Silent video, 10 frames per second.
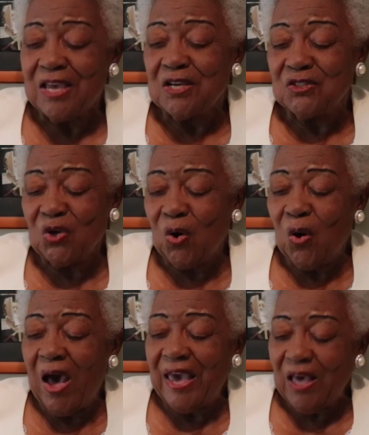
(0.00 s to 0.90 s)
So
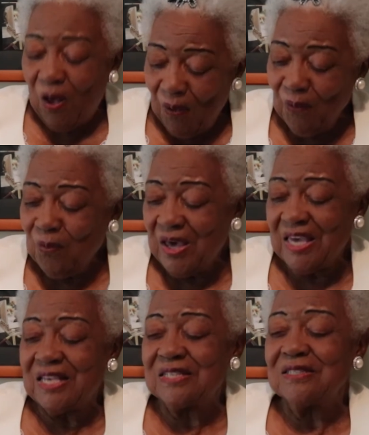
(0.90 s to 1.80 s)
I
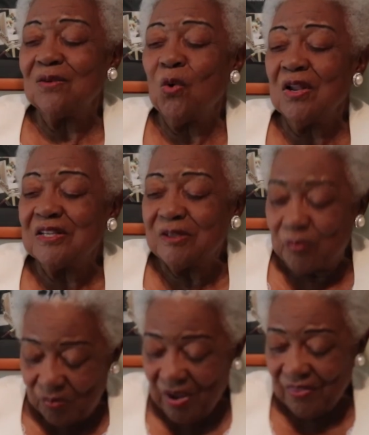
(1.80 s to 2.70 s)
always wanted a
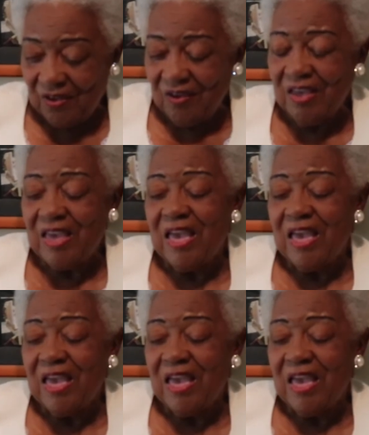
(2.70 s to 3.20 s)
brother.